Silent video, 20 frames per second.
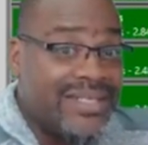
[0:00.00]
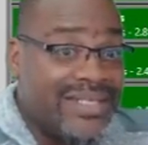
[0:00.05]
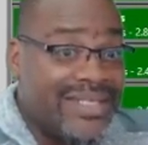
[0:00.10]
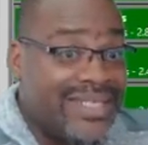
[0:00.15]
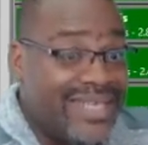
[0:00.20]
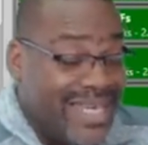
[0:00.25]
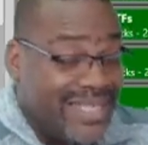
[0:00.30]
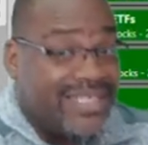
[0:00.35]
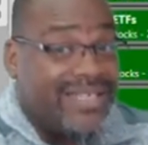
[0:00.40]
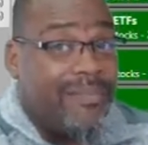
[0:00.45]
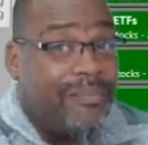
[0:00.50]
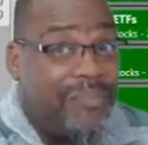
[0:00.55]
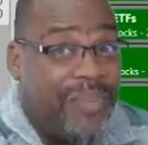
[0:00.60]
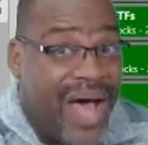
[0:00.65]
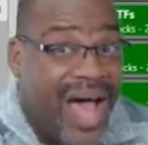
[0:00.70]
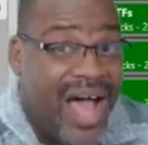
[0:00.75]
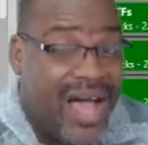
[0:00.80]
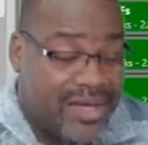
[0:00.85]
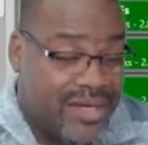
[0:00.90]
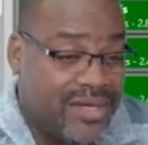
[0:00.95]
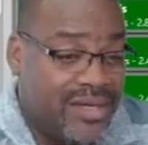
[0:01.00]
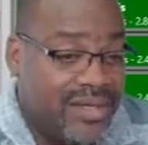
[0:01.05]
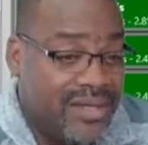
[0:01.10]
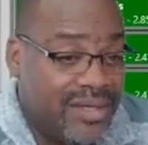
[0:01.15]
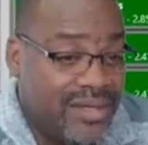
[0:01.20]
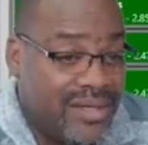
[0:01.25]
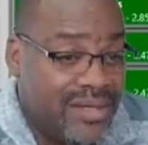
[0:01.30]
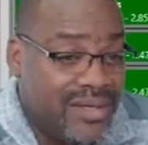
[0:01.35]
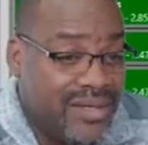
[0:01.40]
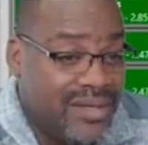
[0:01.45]
it's a buck
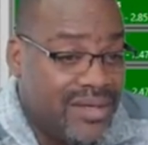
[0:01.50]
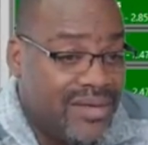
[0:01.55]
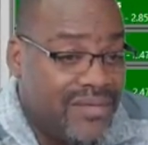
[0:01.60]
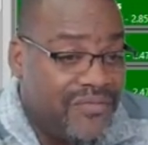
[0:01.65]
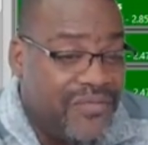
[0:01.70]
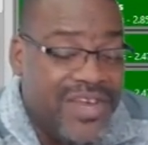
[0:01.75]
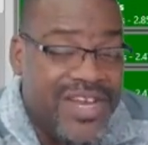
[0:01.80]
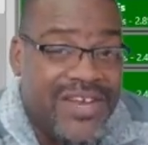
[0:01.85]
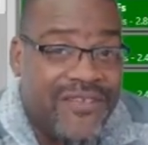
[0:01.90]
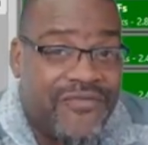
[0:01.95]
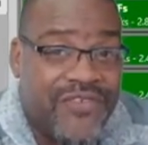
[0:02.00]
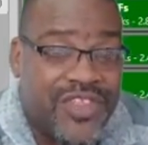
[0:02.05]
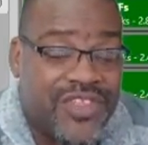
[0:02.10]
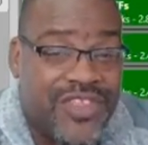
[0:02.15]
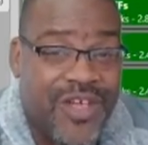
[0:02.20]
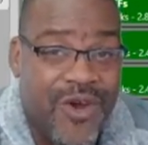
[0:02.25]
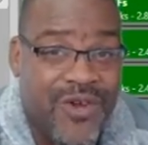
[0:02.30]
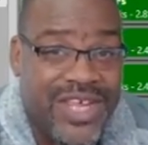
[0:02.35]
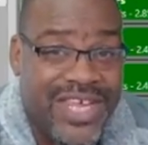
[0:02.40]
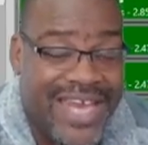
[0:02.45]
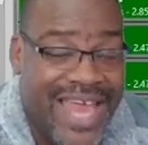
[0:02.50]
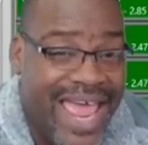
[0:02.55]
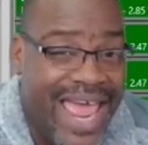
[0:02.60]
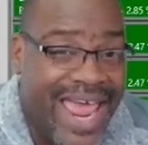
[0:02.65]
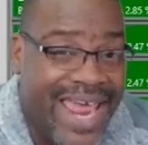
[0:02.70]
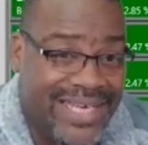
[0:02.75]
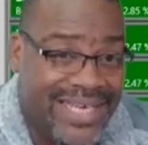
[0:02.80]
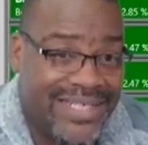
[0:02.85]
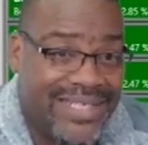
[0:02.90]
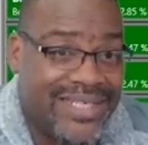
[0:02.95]
for, for thirty
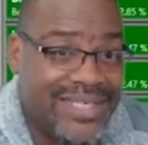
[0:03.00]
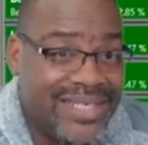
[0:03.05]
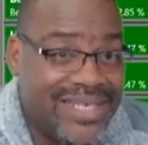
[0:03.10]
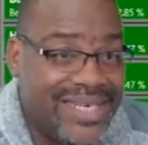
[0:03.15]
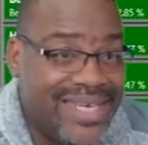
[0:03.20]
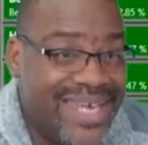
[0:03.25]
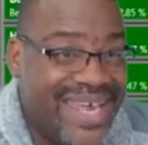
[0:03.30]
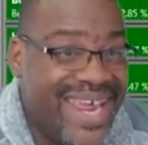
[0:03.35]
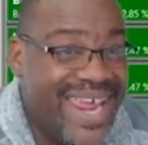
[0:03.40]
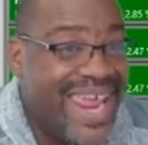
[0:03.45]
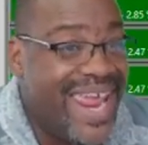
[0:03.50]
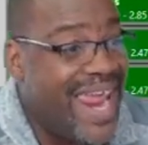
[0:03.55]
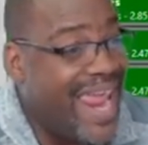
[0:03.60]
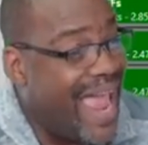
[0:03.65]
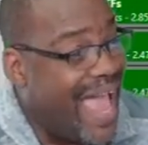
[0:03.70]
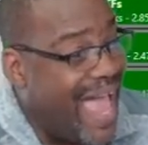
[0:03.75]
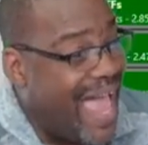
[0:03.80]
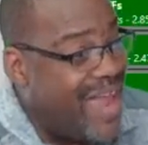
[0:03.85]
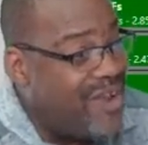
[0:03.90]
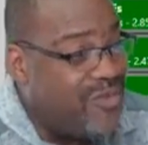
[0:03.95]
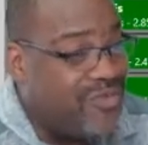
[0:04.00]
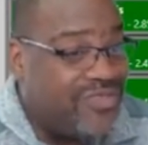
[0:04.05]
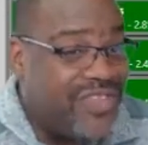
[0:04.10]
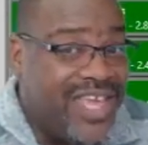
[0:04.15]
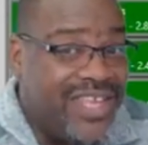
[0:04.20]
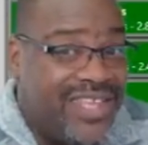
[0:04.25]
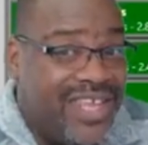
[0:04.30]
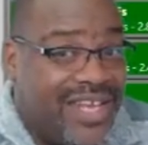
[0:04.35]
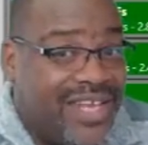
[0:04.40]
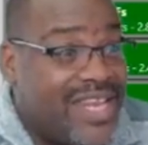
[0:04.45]
days. I don't
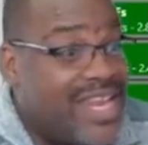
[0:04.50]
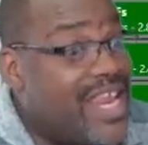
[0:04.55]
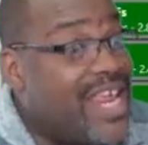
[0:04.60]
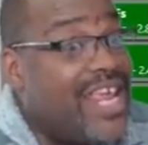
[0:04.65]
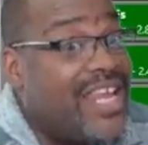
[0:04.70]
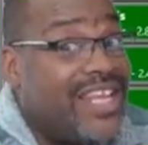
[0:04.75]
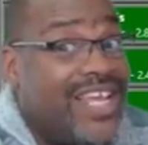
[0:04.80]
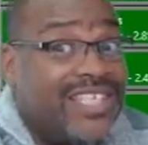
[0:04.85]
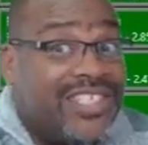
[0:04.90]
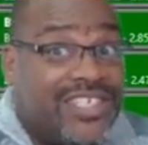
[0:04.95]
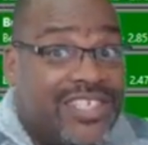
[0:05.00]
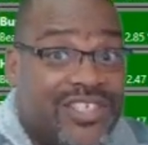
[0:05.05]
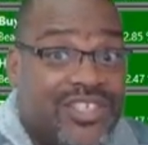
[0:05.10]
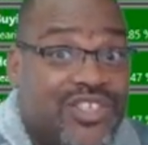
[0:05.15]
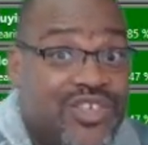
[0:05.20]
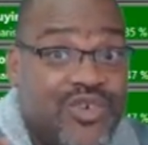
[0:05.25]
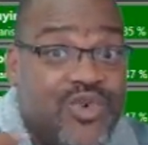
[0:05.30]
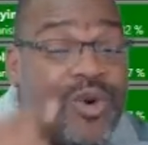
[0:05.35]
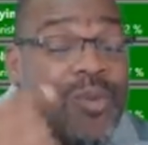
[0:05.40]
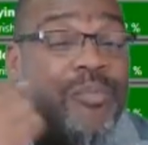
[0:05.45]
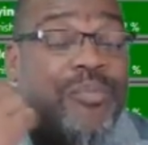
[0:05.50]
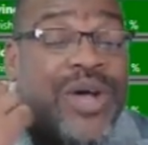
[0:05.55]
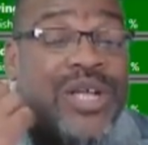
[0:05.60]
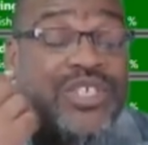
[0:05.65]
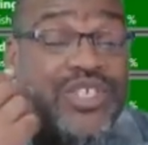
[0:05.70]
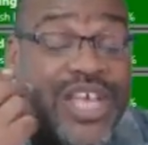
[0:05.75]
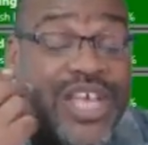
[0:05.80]
think that, listen, you're a bunch of